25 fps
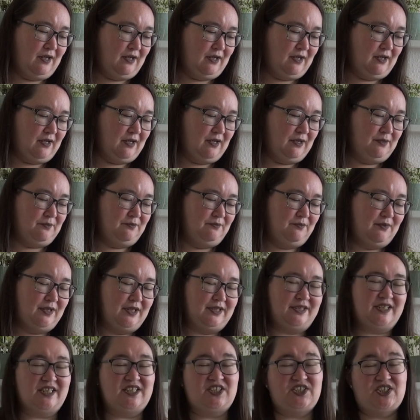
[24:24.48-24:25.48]
Um,
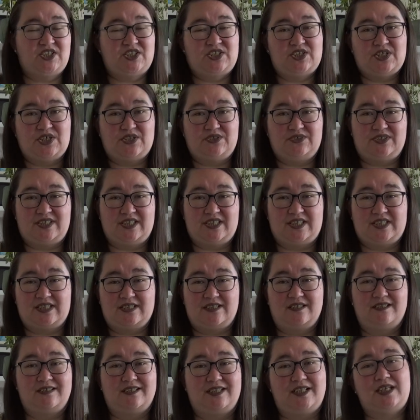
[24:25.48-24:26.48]
and then she showed this
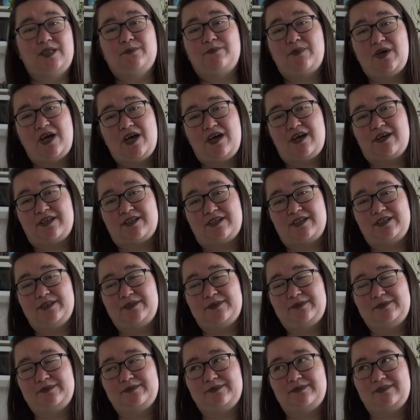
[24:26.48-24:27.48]
little bird,
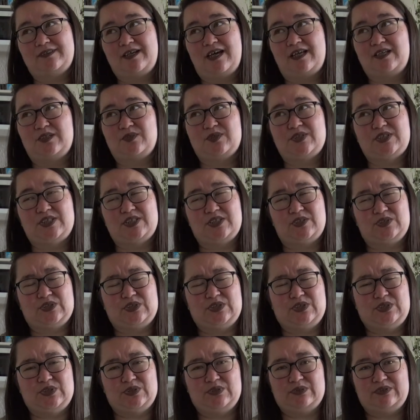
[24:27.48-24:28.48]
and it's so
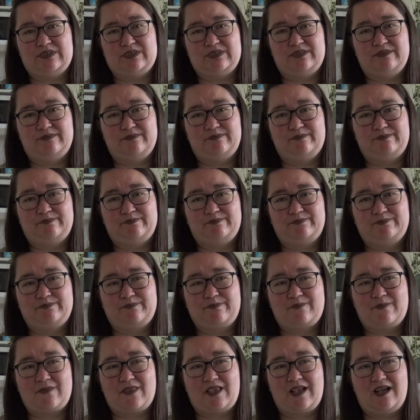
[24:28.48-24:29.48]
cute.
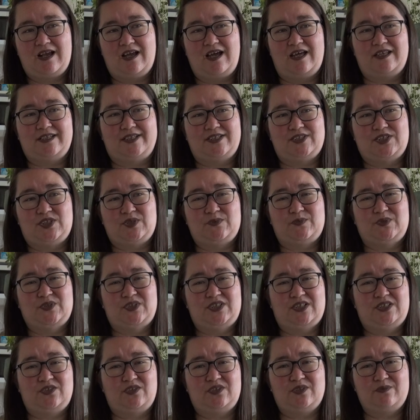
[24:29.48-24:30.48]
And then she
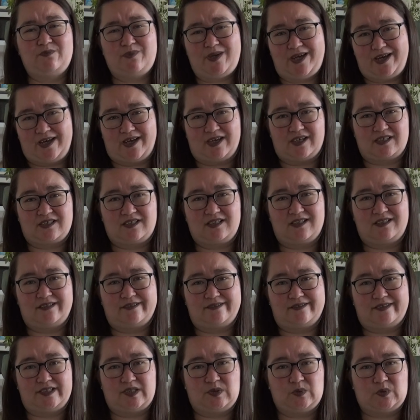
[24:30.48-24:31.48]
put it on a bag,
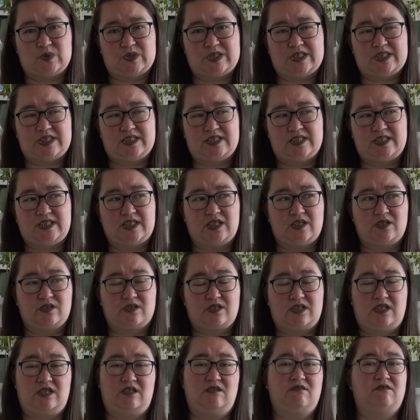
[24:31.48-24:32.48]
and it was so
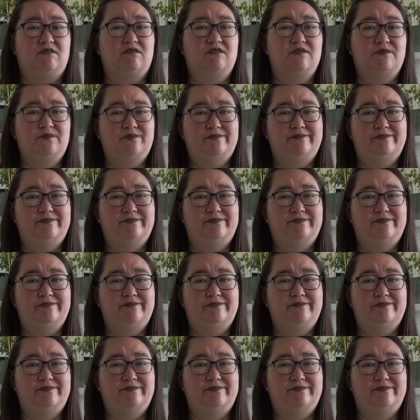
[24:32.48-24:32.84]
cute.